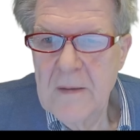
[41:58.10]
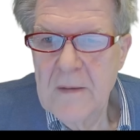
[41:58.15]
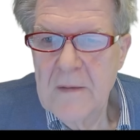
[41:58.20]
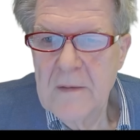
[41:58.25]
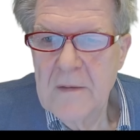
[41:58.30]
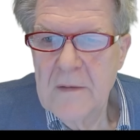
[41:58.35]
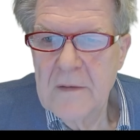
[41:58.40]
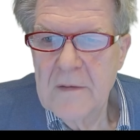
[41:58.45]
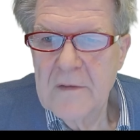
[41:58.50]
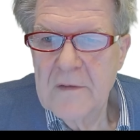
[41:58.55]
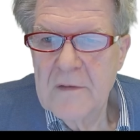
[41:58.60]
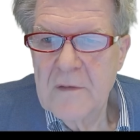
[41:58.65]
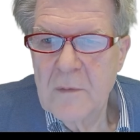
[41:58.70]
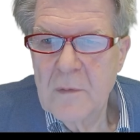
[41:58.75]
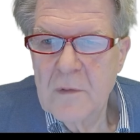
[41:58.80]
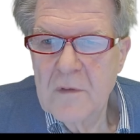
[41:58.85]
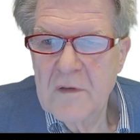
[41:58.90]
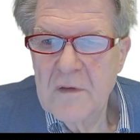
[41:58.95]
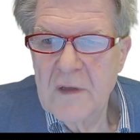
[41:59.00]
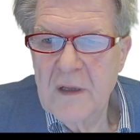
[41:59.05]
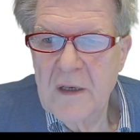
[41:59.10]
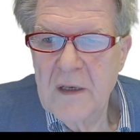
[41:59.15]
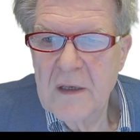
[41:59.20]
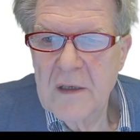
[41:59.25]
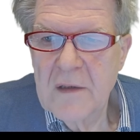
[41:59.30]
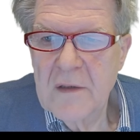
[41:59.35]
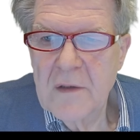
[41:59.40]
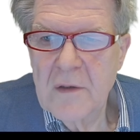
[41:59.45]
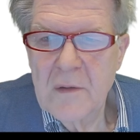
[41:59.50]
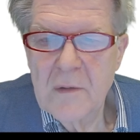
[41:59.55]
it looks like
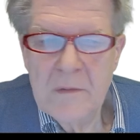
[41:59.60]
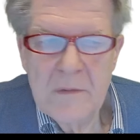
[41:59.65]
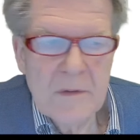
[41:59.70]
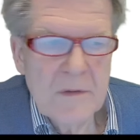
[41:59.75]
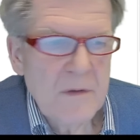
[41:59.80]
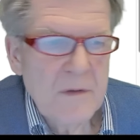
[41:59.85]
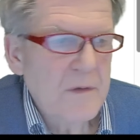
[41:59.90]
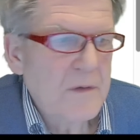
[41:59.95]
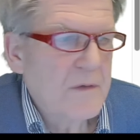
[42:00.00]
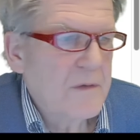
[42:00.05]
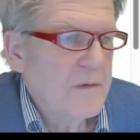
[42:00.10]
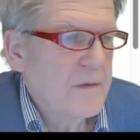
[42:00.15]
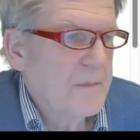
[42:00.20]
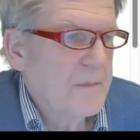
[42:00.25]
now it is